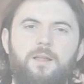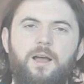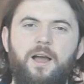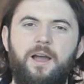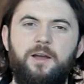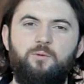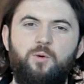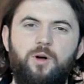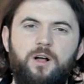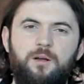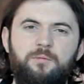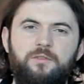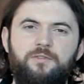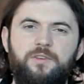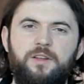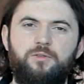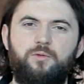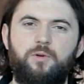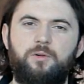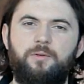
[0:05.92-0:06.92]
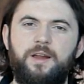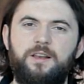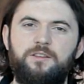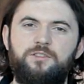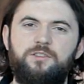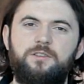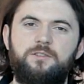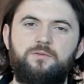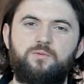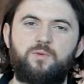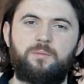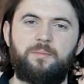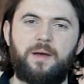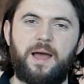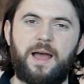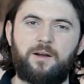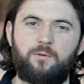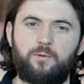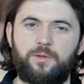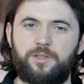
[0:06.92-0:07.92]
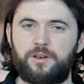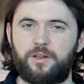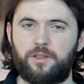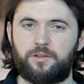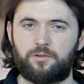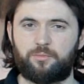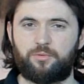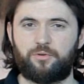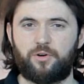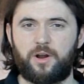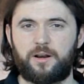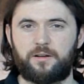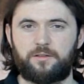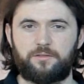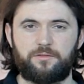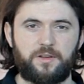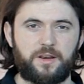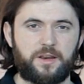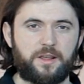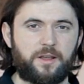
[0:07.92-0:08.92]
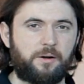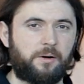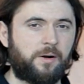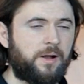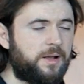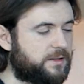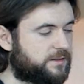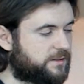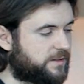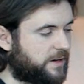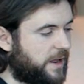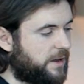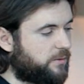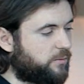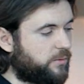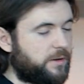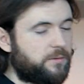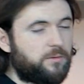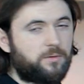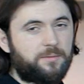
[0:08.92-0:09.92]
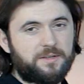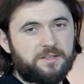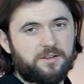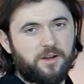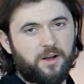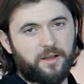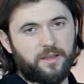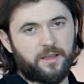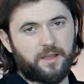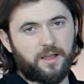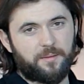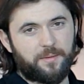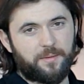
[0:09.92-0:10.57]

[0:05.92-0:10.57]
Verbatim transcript: Hi and welcome to Victory Range Hoods. We're back with another product video. Today we will be talking